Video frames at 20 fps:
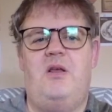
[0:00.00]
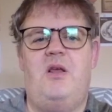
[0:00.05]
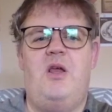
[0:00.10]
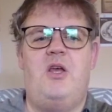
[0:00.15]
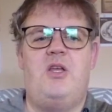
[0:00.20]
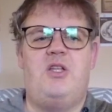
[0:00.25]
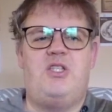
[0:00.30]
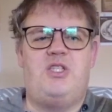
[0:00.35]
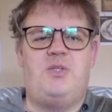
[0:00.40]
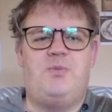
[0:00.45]

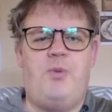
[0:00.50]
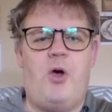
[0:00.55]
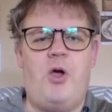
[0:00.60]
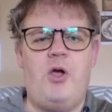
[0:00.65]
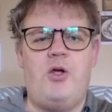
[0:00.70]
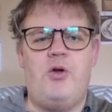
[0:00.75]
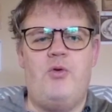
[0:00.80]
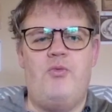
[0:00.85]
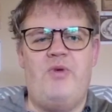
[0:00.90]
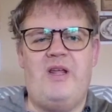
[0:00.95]

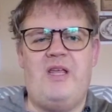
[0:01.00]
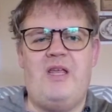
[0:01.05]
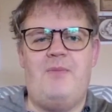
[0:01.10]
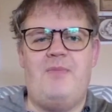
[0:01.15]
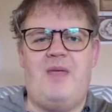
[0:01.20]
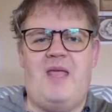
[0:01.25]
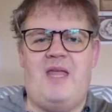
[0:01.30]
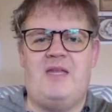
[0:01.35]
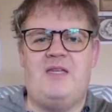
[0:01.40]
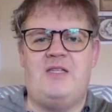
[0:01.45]
Spock
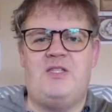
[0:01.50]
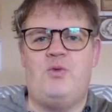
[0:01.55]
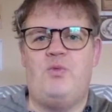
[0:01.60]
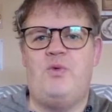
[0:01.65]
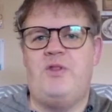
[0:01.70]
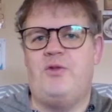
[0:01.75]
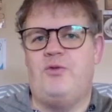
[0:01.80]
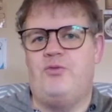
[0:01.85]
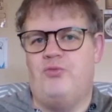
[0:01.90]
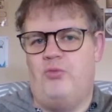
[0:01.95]
recommends
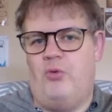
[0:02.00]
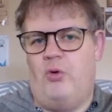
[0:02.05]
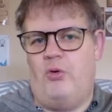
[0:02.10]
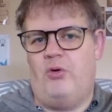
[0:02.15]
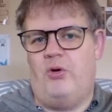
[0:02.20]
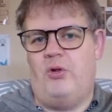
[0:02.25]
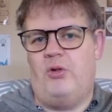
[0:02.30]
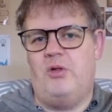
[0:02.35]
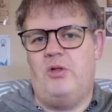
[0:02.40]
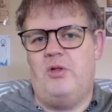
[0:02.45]

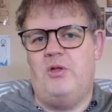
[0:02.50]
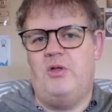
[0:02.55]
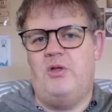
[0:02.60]
withdrawal.